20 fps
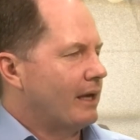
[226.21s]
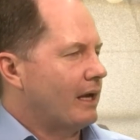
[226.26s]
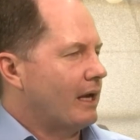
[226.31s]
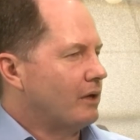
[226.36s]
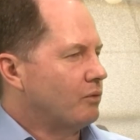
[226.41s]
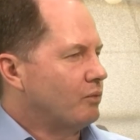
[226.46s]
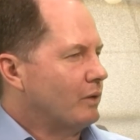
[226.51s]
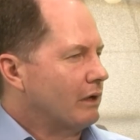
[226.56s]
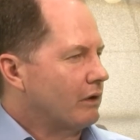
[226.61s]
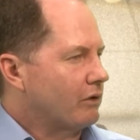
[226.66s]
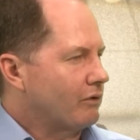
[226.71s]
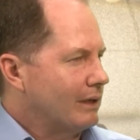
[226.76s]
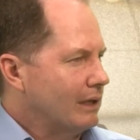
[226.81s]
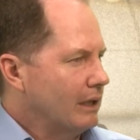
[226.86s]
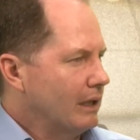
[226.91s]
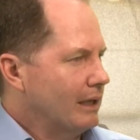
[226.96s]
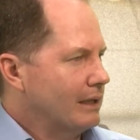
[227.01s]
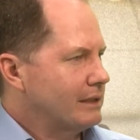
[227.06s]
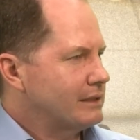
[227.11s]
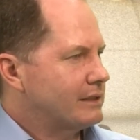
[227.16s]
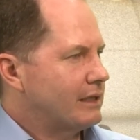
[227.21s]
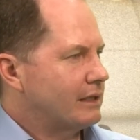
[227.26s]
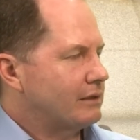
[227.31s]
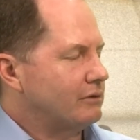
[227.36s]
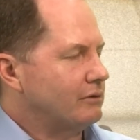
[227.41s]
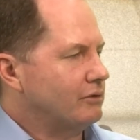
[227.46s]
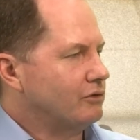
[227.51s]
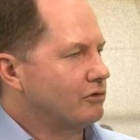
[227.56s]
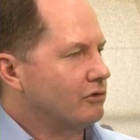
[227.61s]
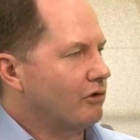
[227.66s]
and we realized
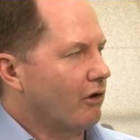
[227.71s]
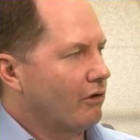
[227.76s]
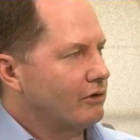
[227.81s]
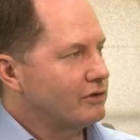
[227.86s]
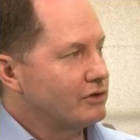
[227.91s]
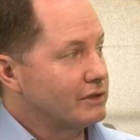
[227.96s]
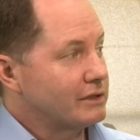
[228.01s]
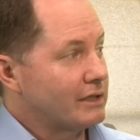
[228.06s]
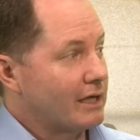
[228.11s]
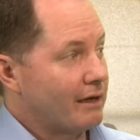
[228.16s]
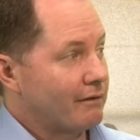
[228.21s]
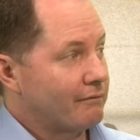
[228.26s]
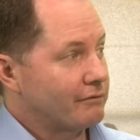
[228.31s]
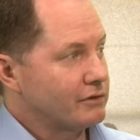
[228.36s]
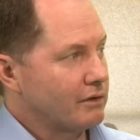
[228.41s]
that you can't just have